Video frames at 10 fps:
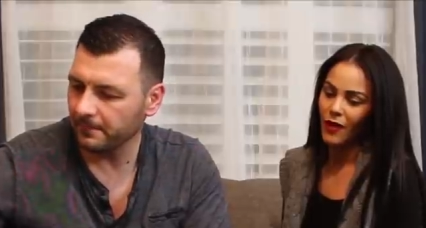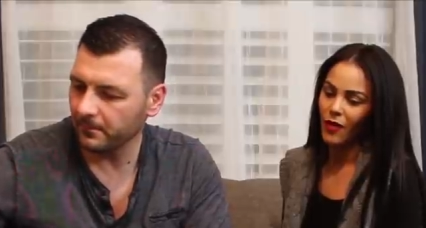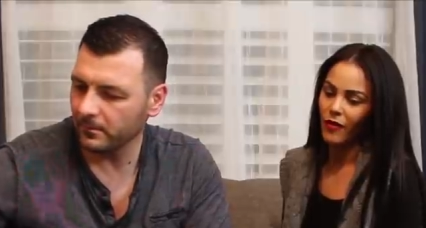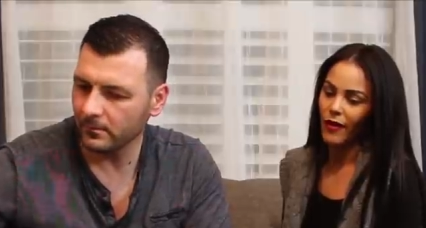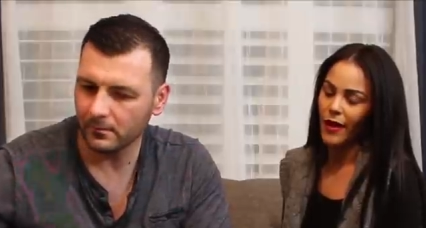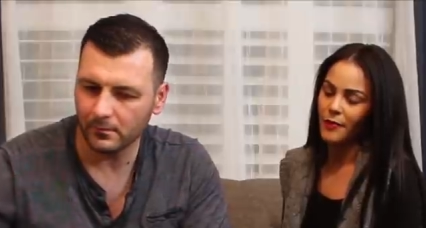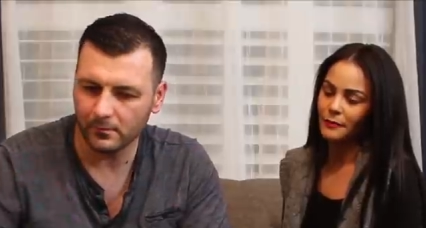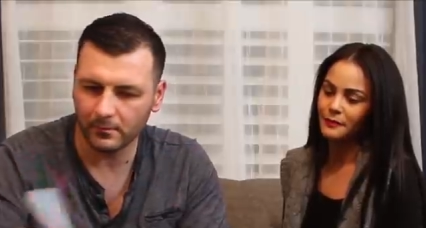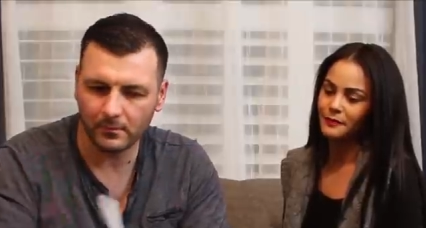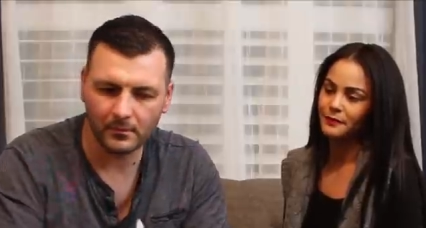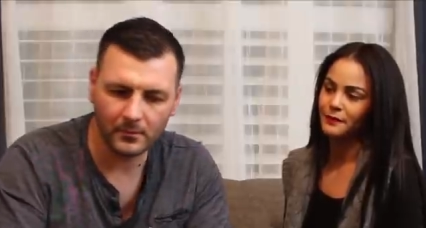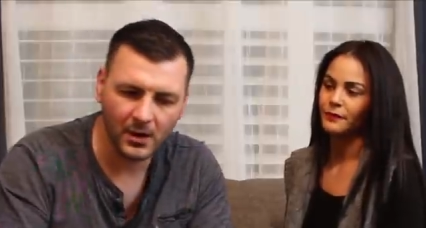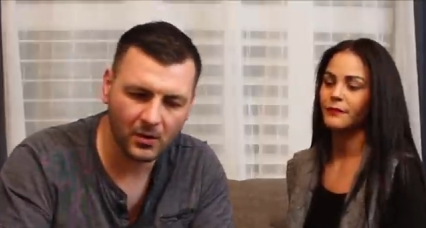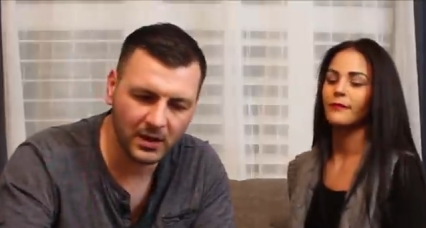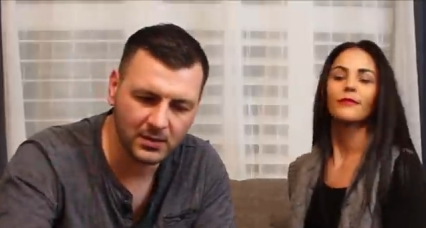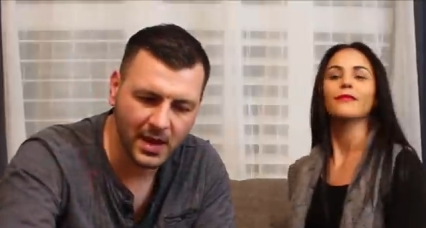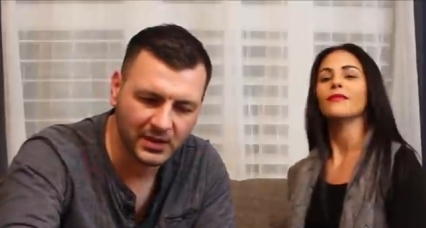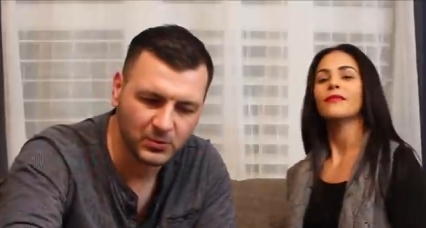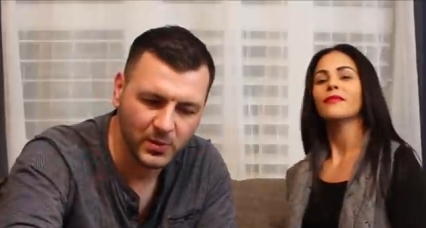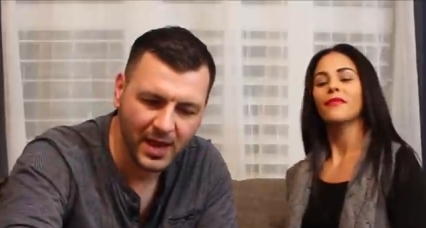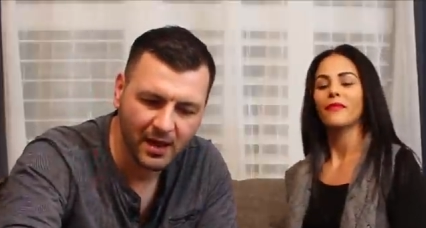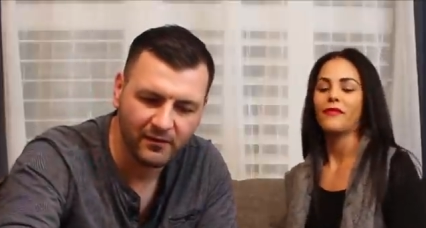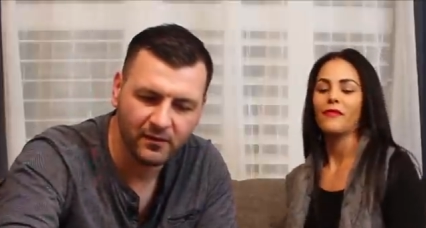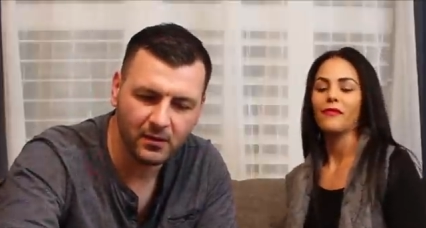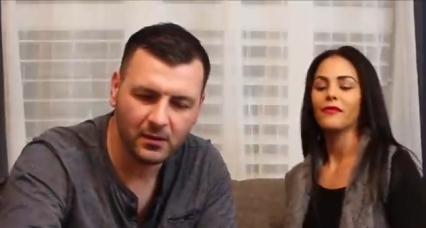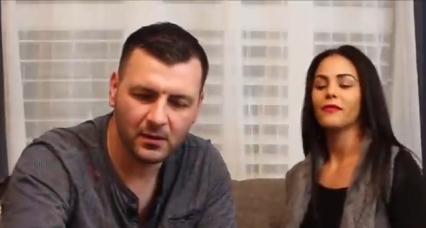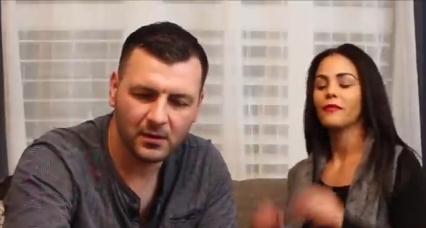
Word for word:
Speaker 1: All right. Okay, next we have